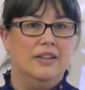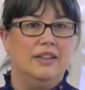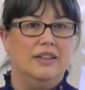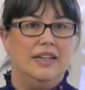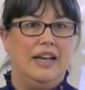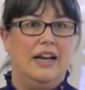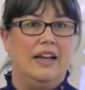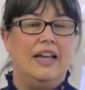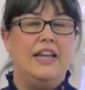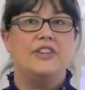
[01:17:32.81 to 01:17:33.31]

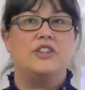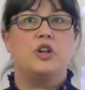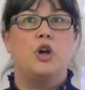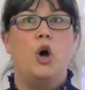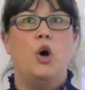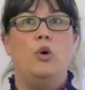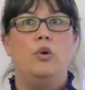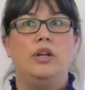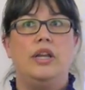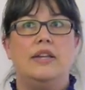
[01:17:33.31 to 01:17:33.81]
Yeah, his
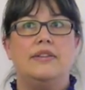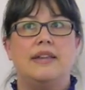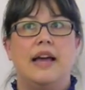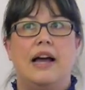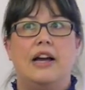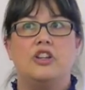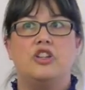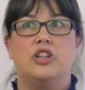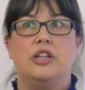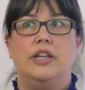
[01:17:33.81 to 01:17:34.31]
coat is
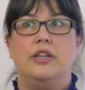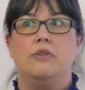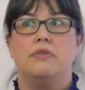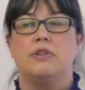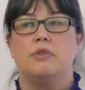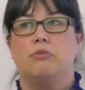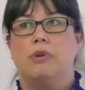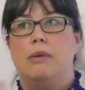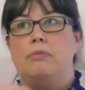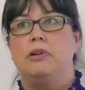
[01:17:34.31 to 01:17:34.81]
actually, there was
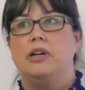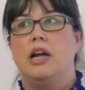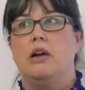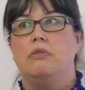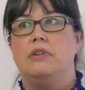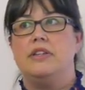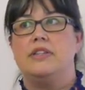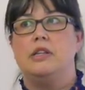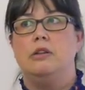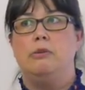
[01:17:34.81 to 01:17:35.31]
a replica
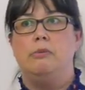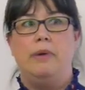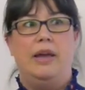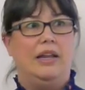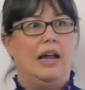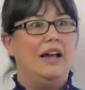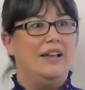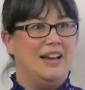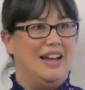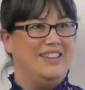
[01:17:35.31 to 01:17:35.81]
recently made,
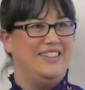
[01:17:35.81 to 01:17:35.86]
I,